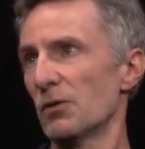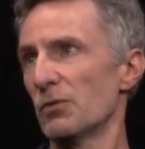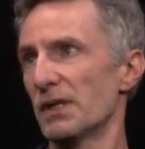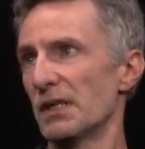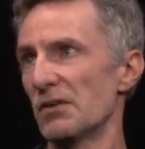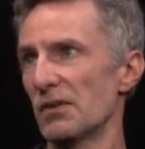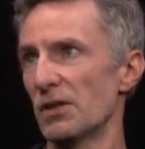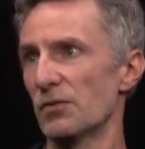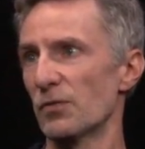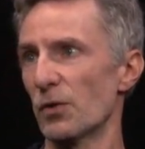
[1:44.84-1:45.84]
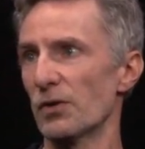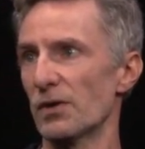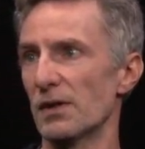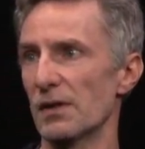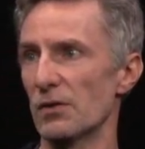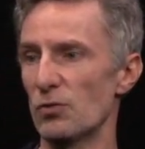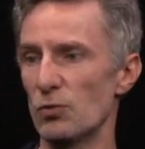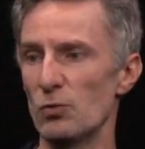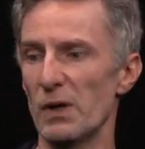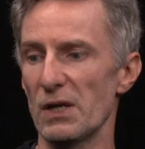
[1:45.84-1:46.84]
we can easily convert the
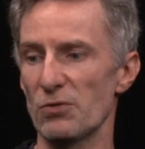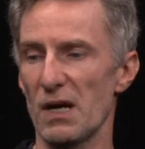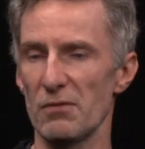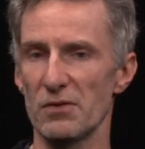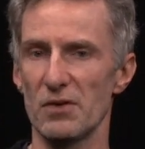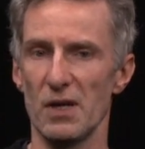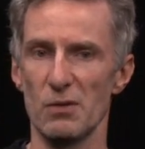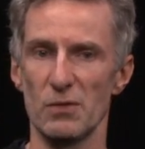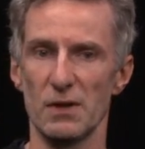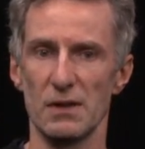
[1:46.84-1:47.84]
two-way travel time